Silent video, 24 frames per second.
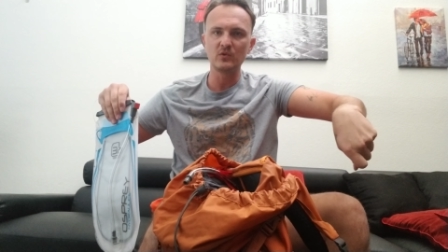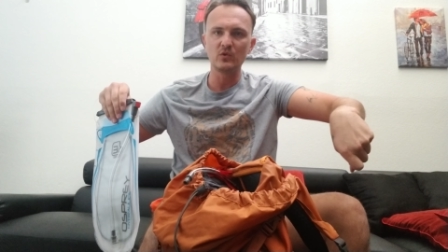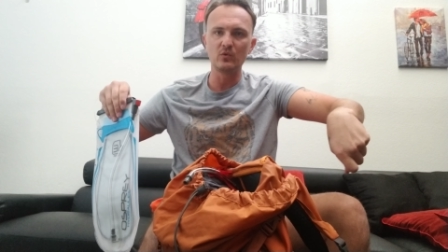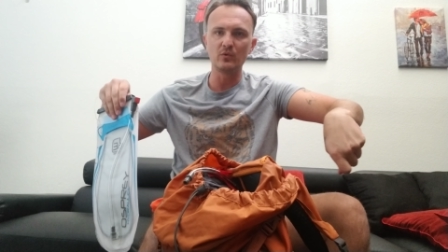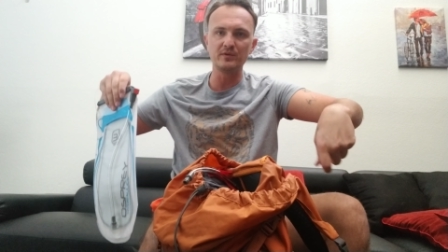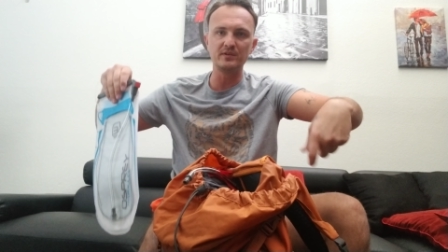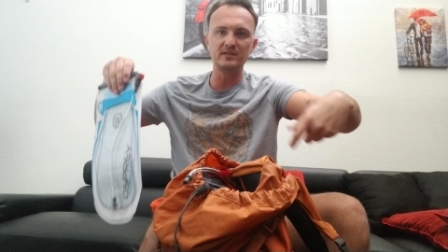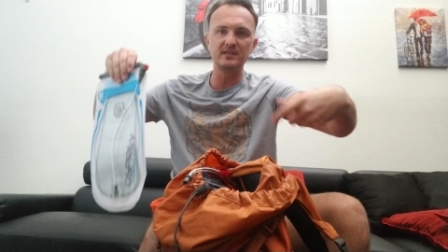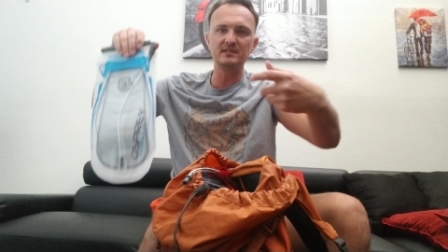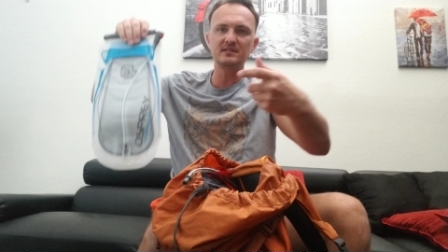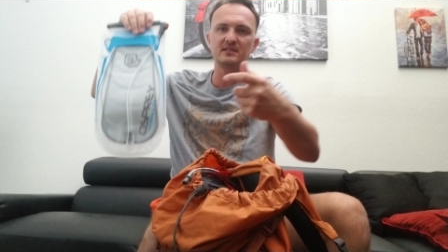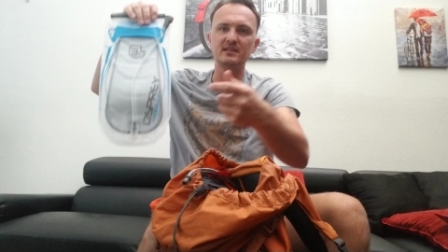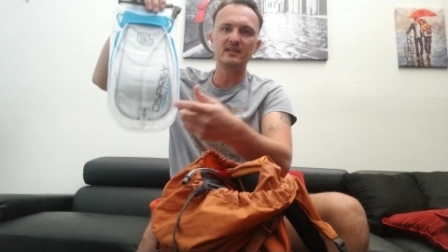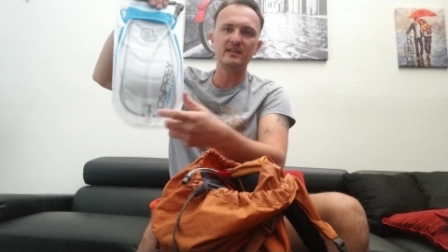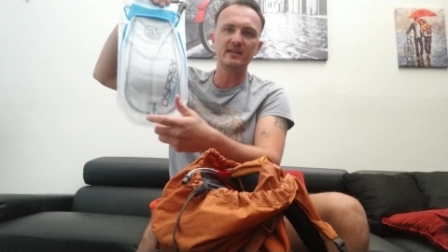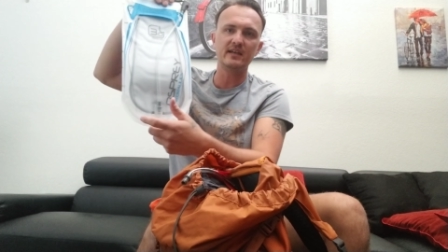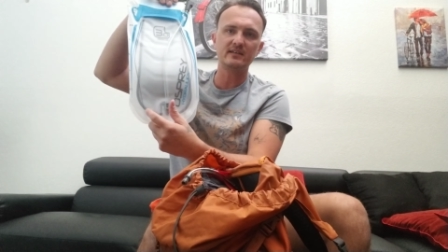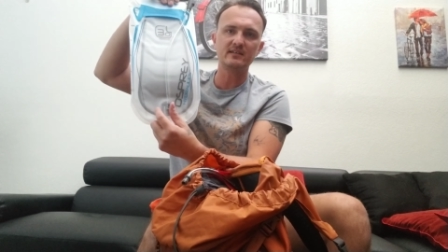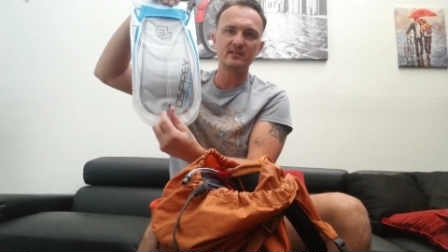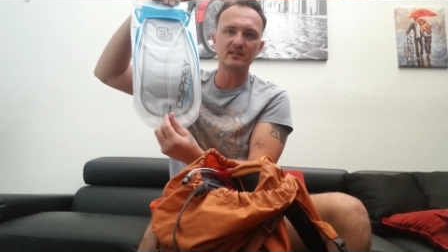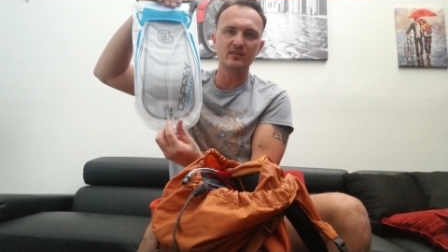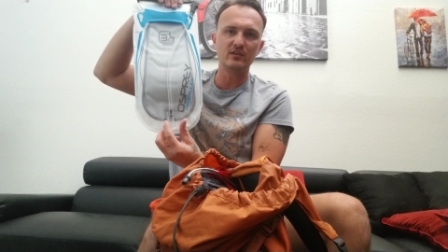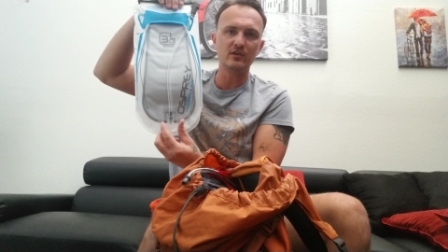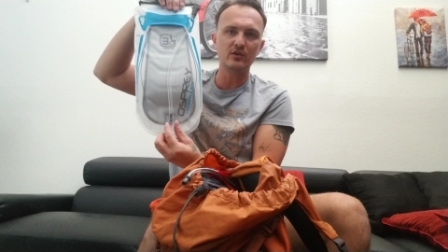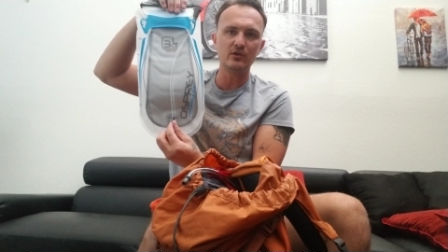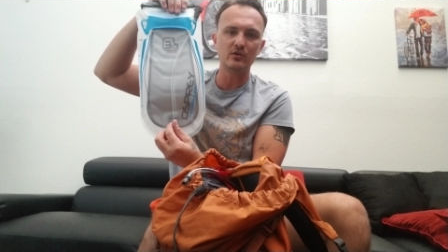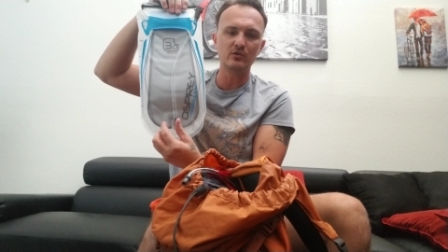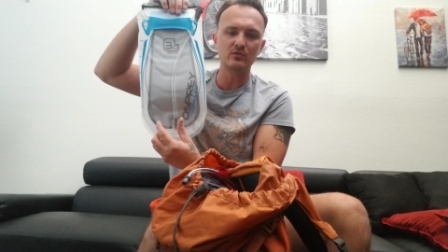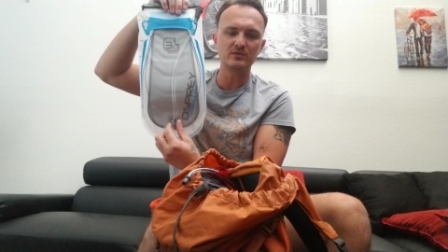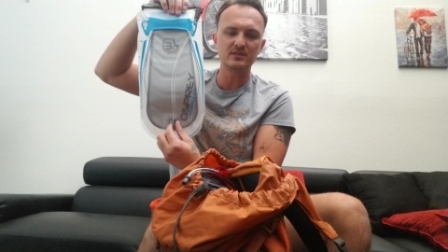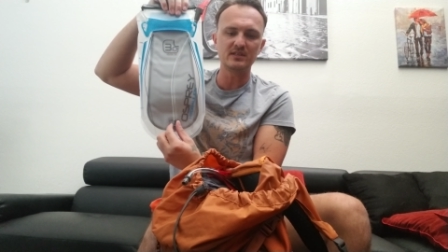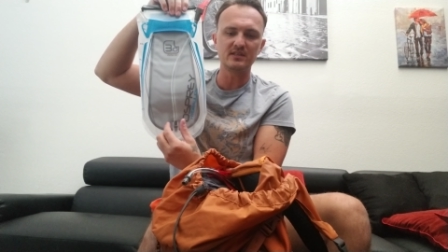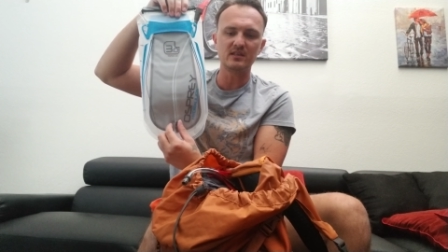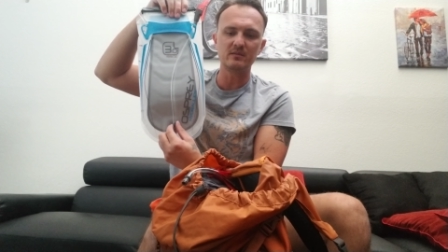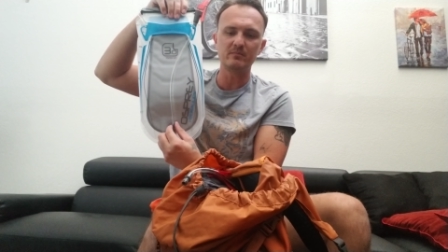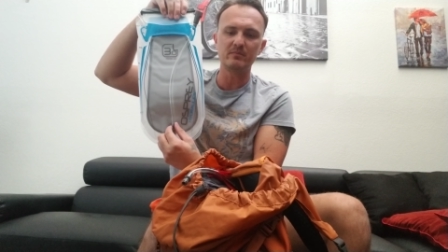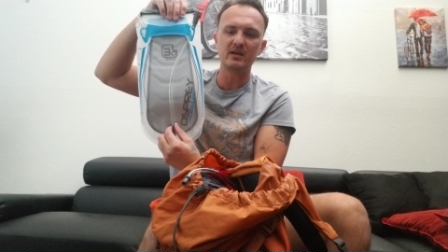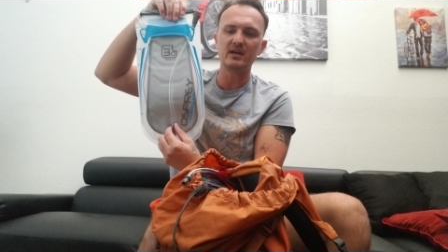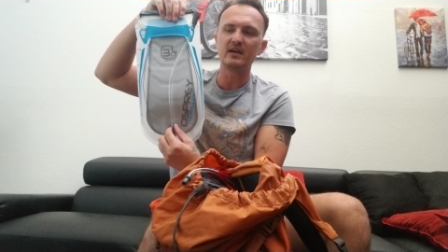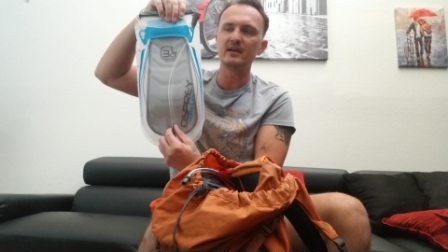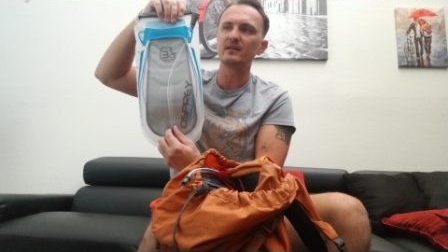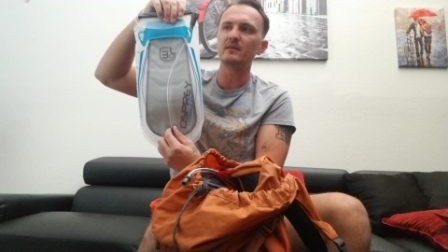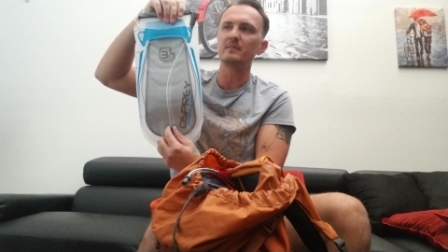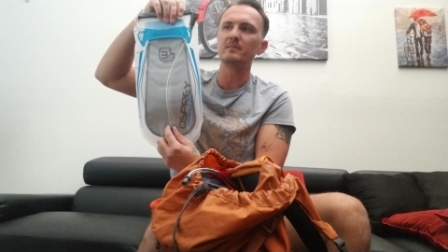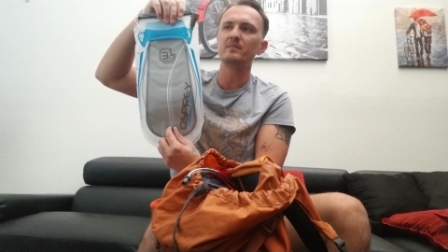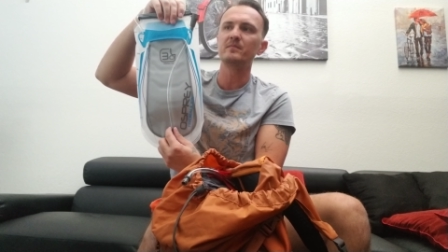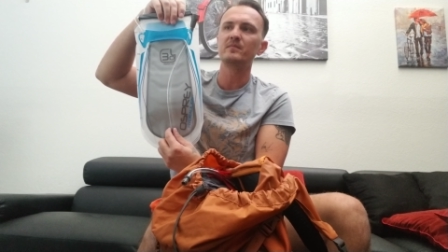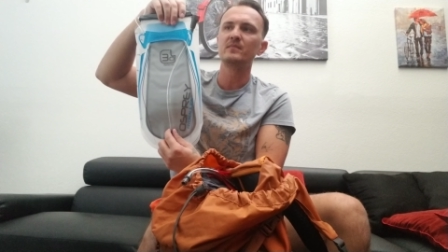or disconnecting the hose at the
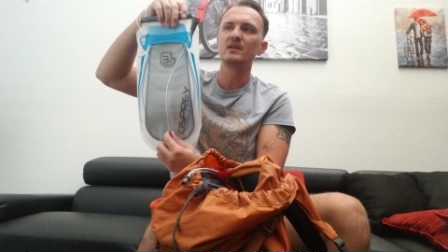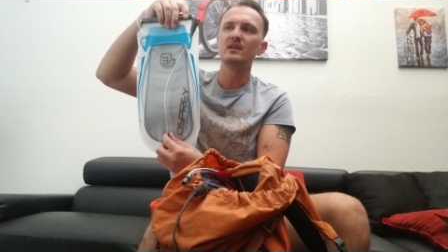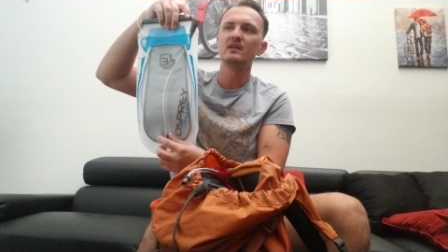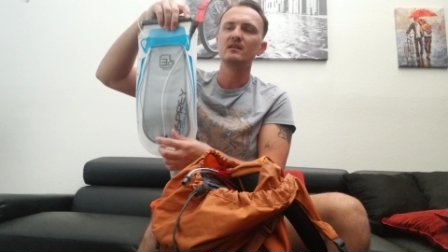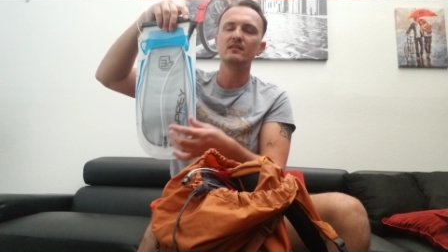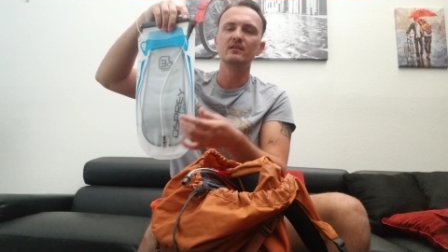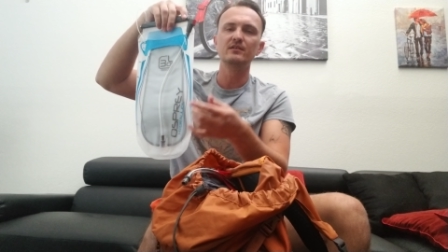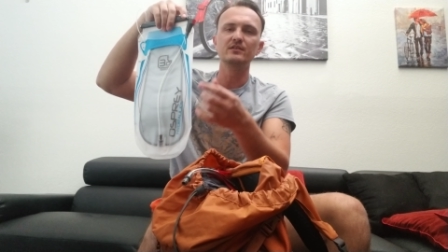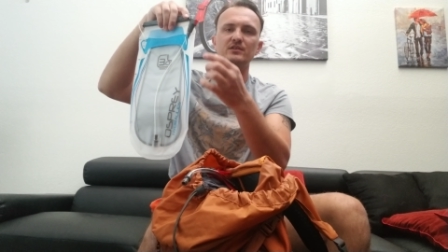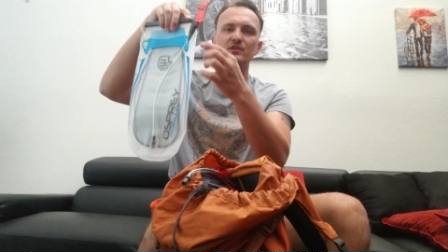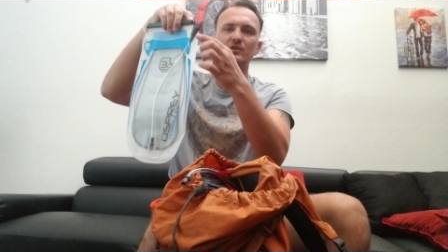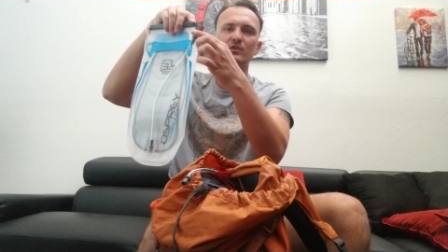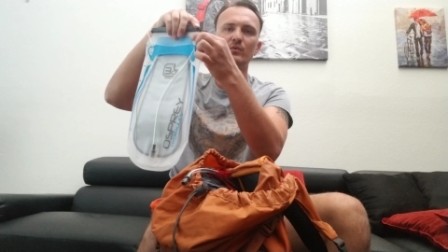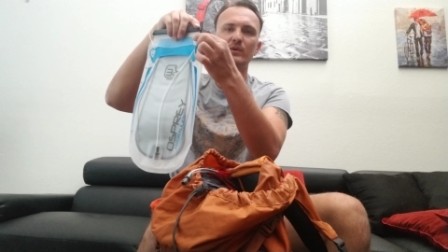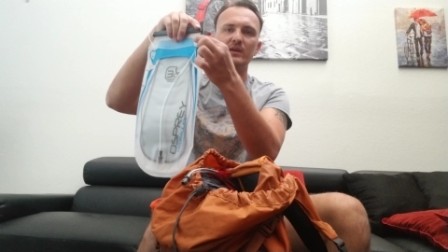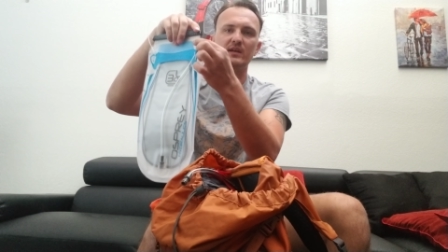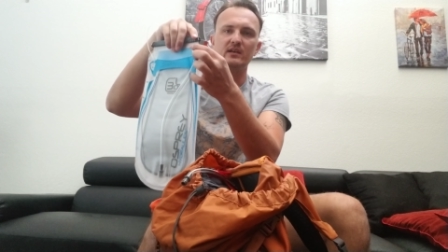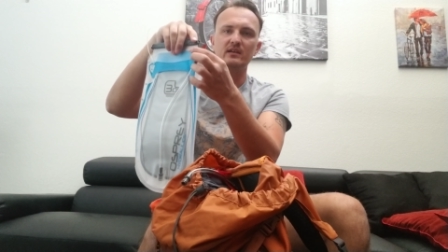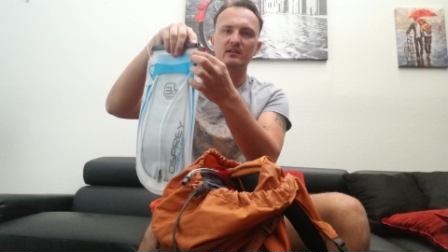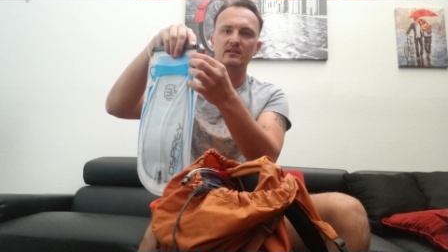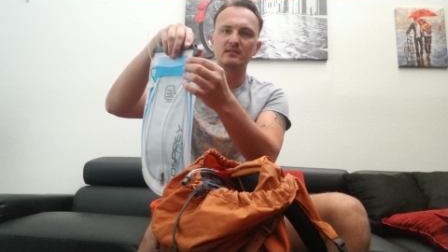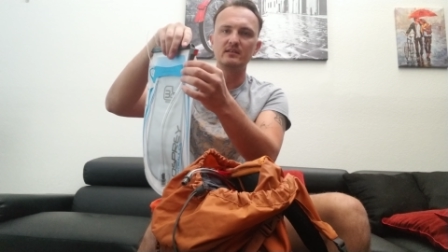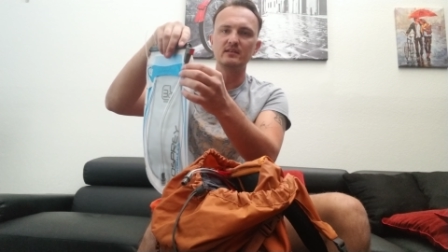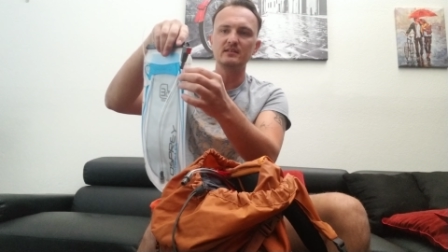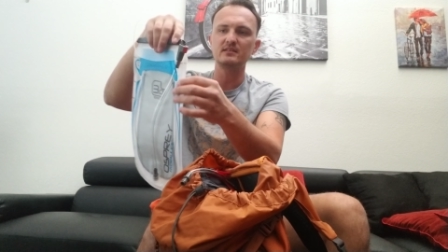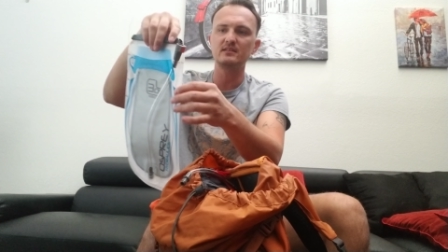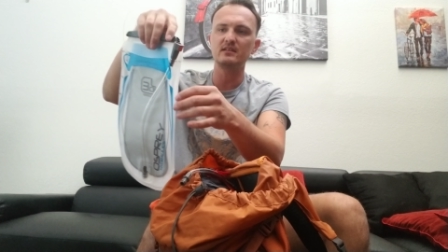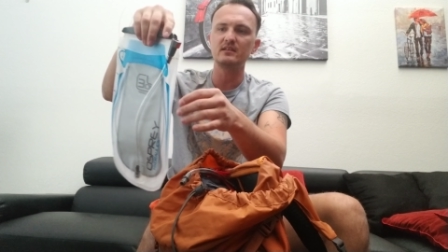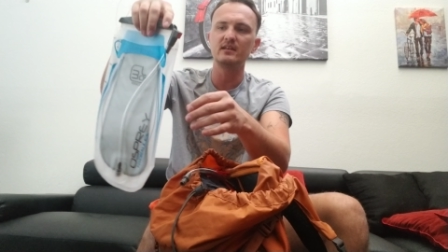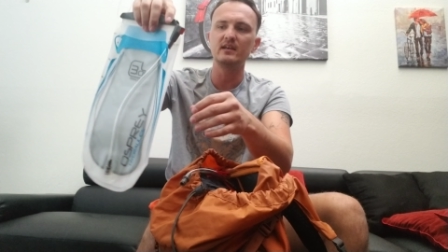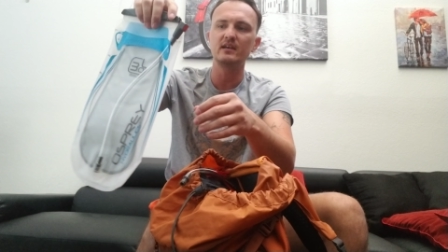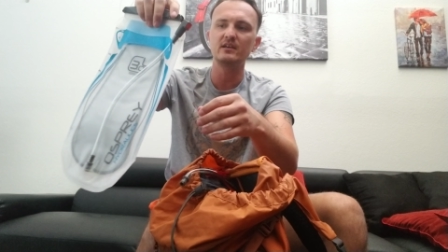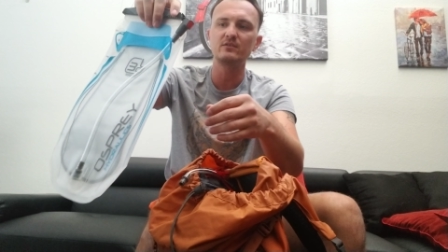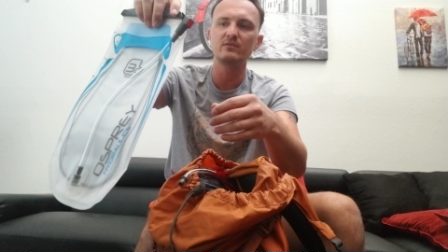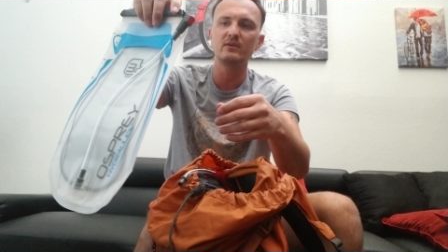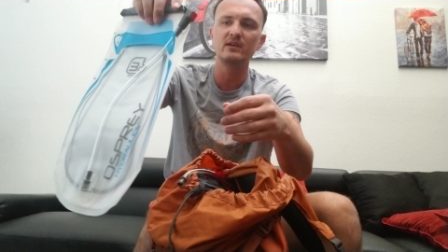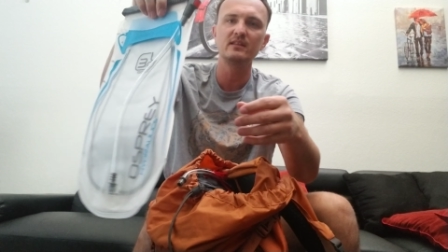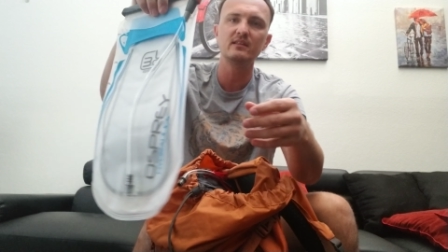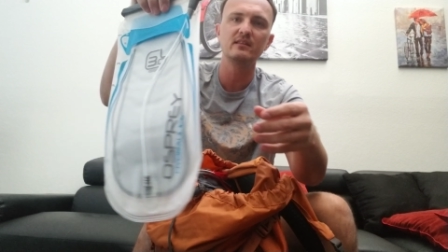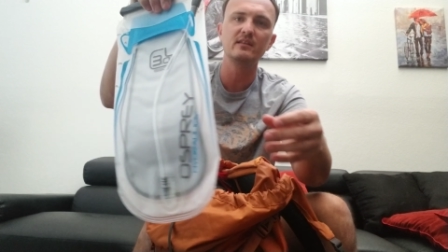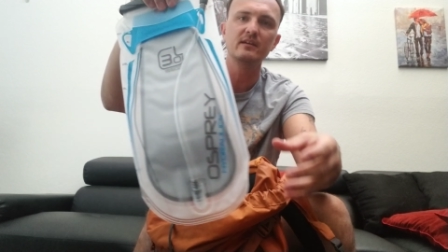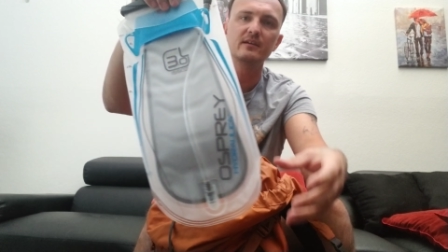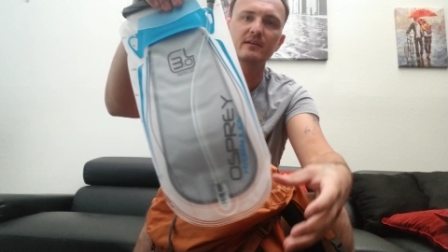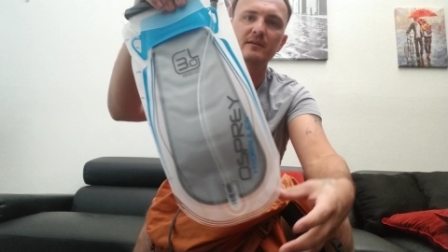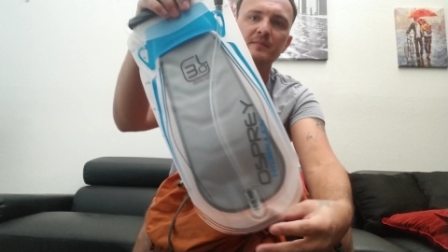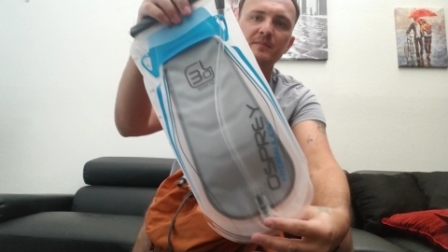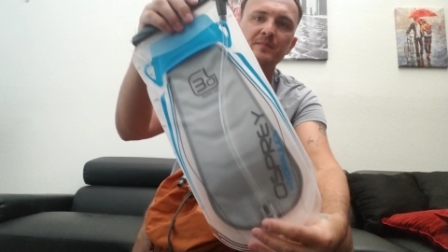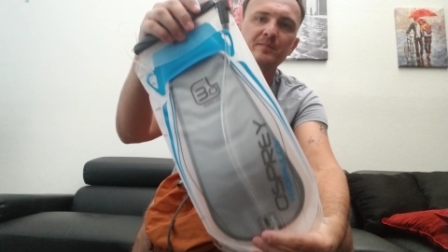bottom. There's a quick disconnect right
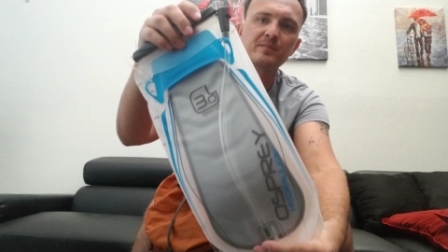there.